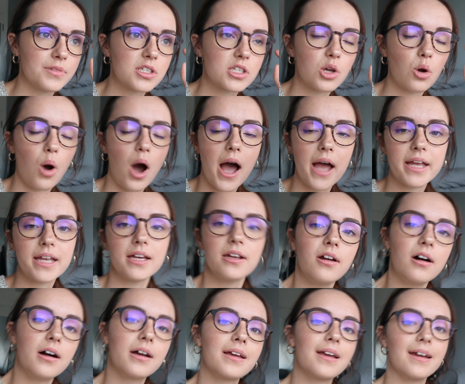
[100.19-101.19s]
So I
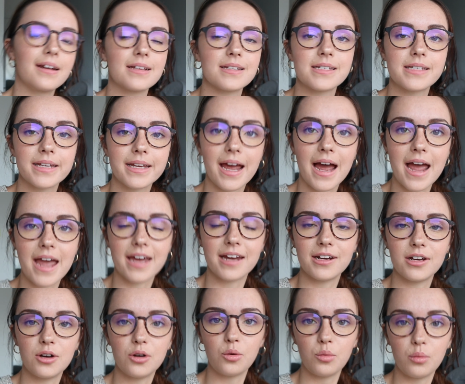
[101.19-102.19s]
cannot get into
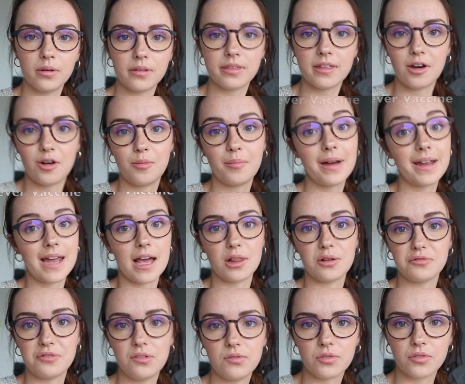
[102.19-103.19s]
Guyana without my yellow
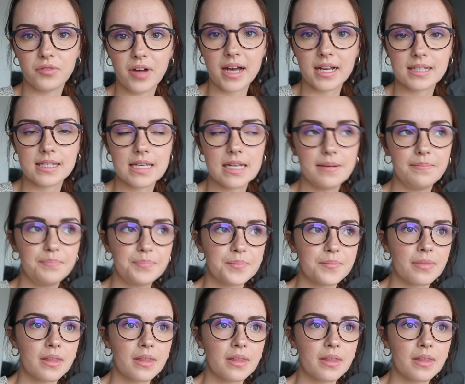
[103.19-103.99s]
fever vaccine.